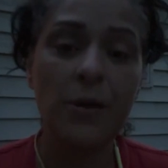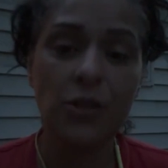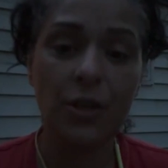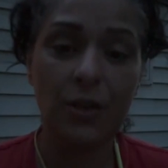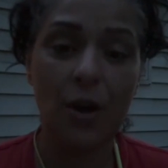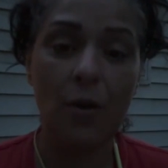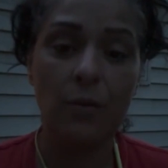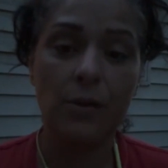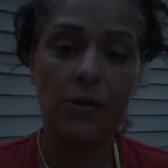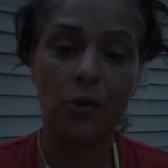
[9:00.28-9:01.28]
wants you to know,
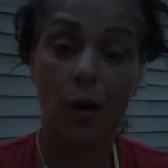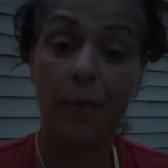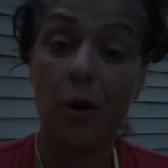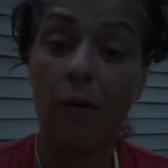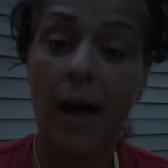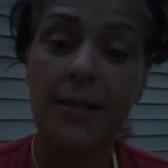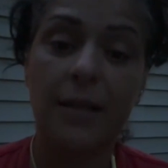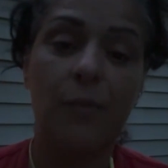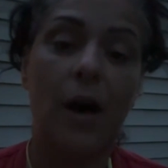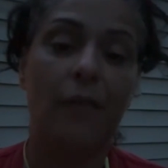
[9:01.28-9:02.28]
Scorpio
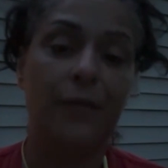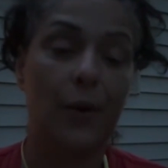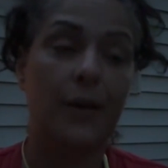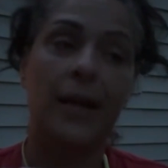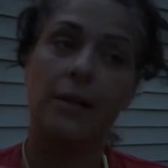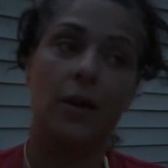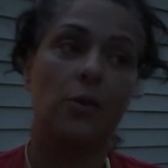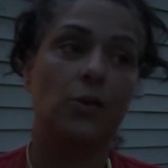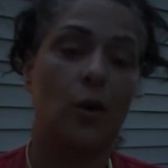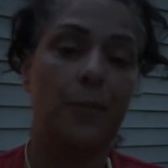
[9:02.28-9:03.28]
rising, wild flow. And that, you know,
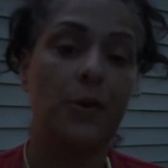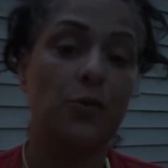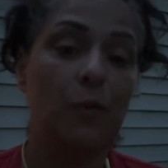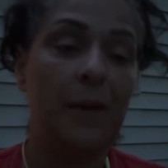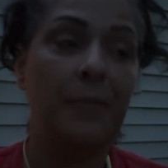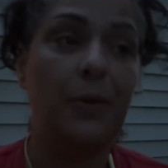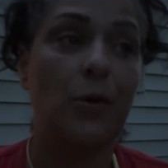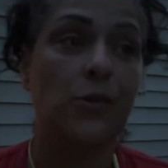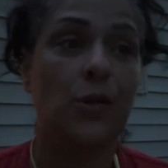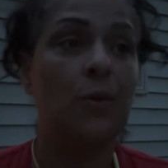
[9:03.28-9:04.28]
Scorpio is ruled by
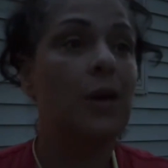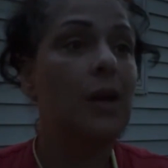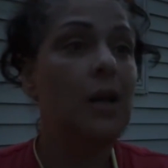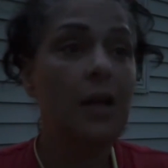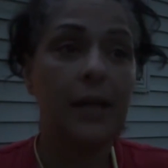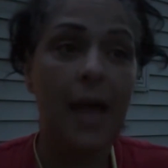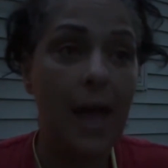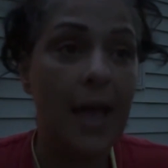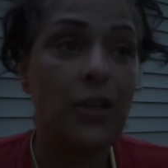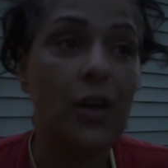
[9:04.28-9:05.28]
Pluto. So yeah,
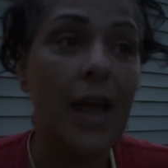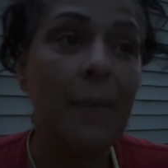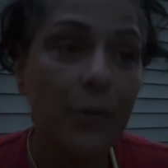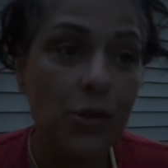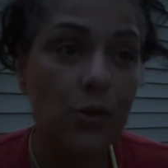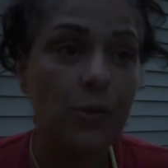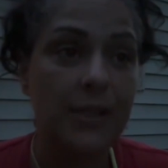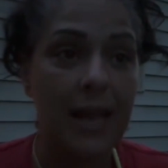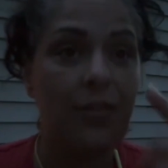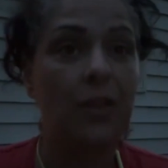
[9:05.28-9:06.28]
and you're able to
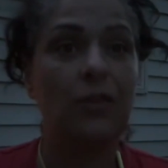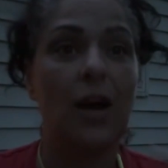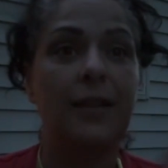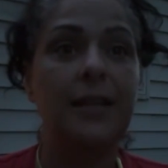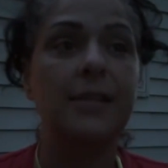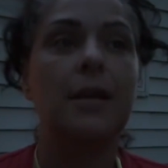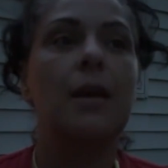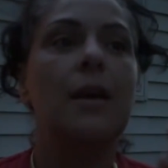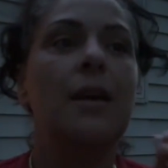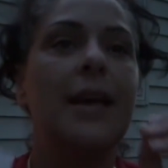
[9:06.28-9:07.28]
take the darkness.
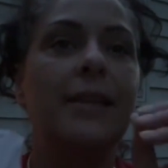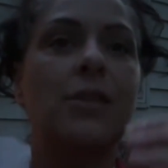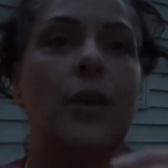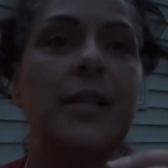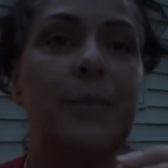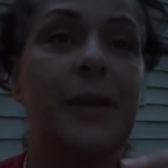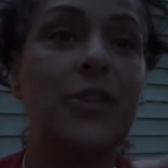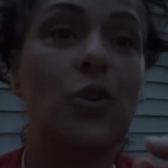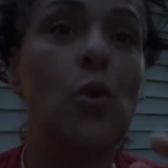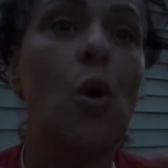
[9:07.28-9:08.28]
It's crazy
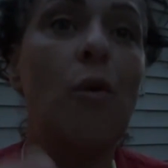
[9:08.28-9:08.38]
because you'll go